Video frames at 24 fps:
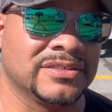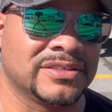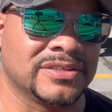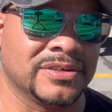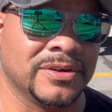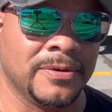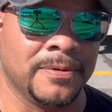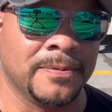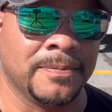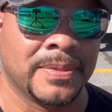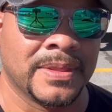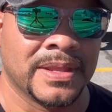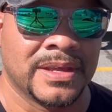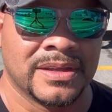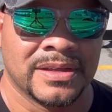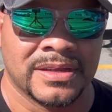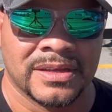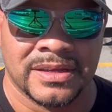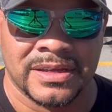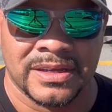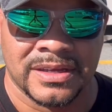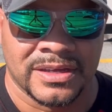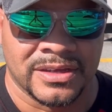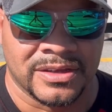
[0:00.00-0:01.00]
So
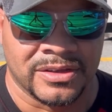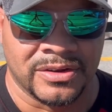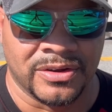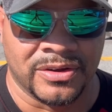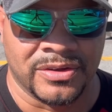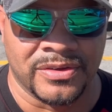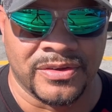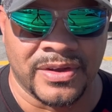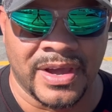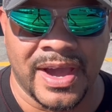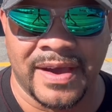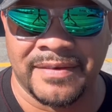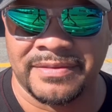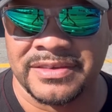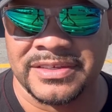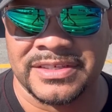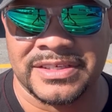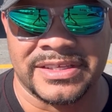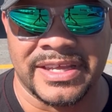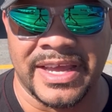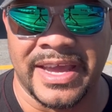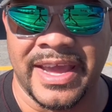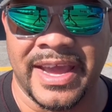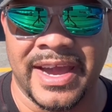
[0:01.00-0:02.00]
you have to
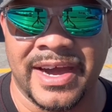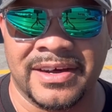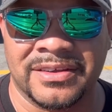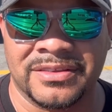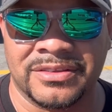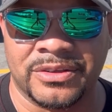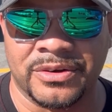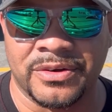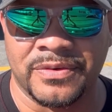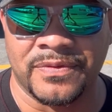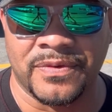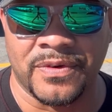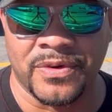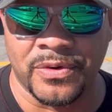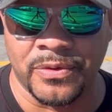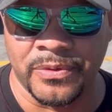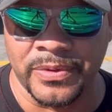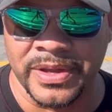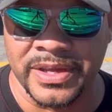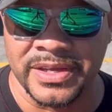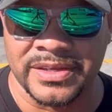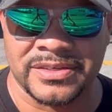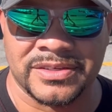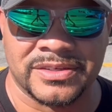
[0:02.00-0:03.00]
stay out 3-4
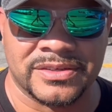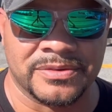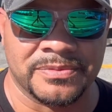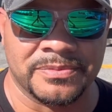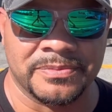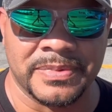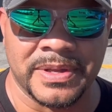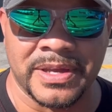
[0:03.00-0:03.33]
weeks to